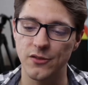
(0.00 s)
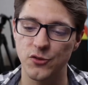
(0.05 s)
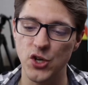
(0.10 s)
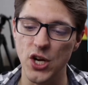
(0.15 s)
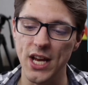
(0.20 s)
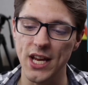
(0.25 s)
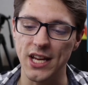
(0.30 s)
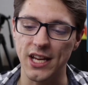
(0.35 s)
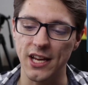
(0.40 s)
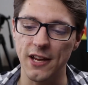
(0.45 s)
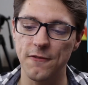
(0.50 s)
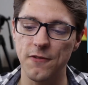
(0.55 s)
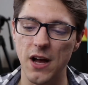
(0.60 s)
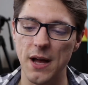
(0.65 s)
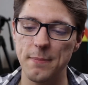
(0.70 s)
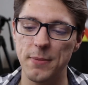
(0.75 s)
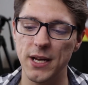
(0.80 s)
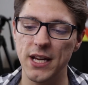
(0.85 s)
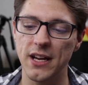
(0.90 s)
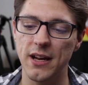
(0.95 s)
Jake, if
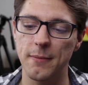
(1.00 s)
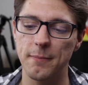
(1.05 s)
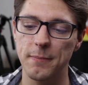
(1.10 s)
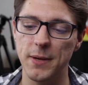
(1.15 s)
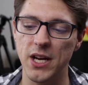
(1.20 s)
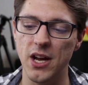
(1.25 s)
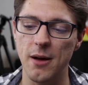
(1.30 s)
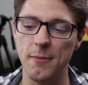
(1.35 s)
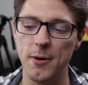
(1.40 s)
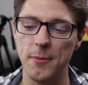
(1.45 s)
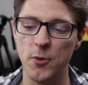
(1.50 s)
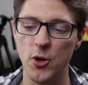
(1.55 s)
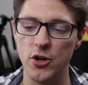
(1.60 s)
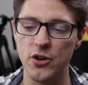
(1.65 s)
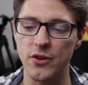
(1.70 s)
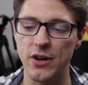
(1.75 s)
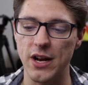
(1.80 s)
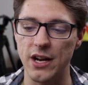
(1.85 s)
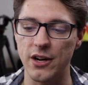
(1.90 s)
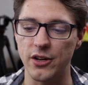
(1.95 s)
I become a
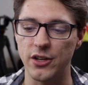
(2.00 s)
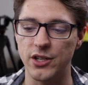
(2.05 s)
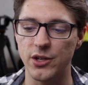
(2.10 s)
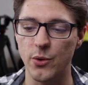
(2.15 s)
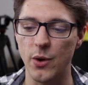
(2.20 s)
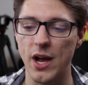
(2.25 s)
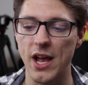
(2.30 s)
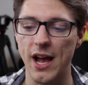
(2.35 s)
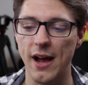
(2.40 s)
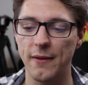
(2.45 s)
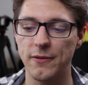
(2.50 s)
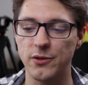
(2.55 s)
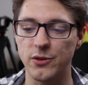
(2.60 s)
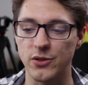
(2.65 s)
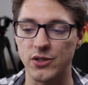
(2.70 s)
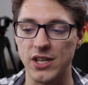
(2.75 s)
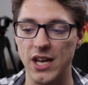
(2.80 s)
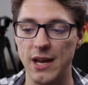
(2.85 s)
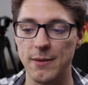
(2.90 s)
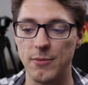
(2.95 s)
moderator, do I have
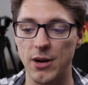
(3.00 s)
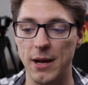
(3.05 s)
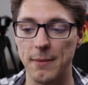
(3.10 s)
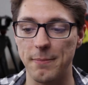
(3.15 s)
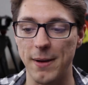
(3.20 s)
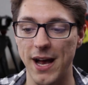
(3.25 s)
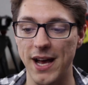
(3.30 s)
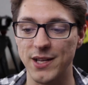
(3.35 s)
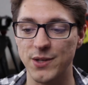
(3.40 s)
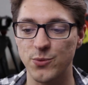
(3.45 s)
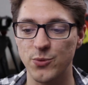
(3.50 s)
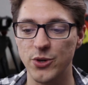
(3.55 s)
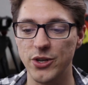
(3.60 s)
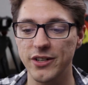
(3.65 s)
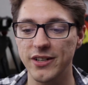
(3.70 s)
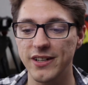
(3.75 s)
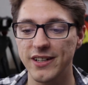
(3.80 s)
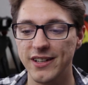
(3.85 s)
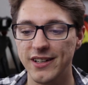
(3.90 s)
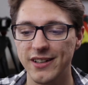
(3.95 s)
to say my
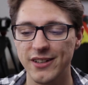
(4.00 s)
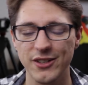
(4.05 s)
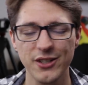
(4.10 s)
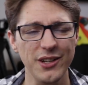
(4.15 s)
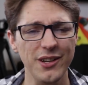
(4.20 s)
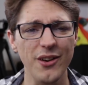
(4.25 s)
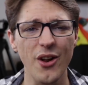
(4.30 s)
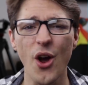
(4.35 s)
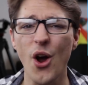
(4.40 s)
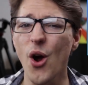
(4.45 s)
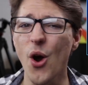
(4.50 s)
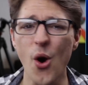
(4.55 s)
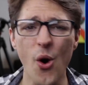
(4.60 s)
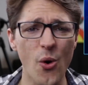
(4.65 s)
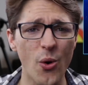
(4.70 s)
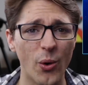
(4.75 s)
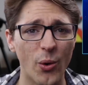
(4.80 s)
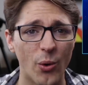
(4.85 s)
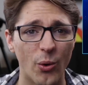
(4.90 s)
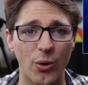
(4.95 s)
password?
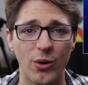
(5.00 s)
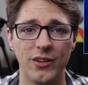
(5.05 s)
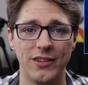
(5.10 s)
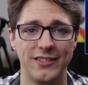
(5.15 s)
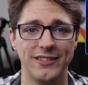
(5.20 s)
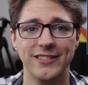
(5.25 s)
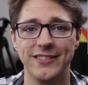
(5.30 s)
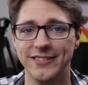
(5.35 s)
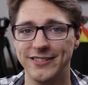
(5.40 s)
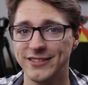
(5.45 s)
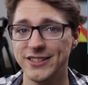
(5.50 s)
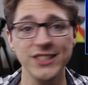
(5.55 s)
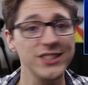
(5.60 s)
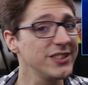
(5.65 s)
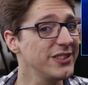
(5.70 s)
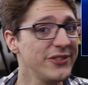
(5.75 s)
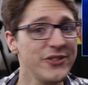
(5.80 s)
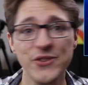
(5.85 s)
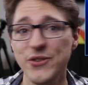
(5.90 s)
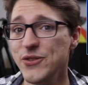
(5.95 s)
No!
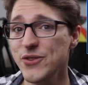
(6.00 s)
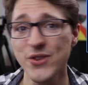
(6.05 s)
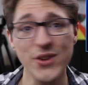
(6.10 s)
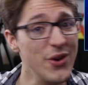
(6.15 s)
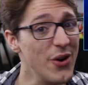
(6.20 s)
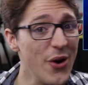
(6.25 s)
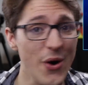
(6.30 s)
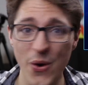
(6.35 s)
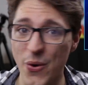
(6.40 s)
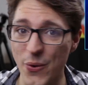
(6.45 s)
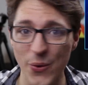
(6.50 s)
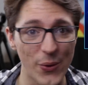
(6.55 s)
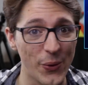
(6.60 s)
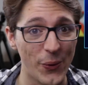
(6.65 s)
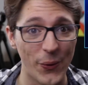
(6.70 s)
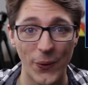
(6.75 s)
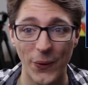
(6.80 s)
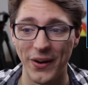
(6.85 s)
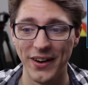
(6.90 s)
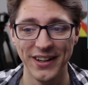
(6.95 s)

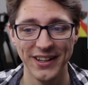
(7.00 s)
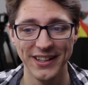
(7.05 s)
No!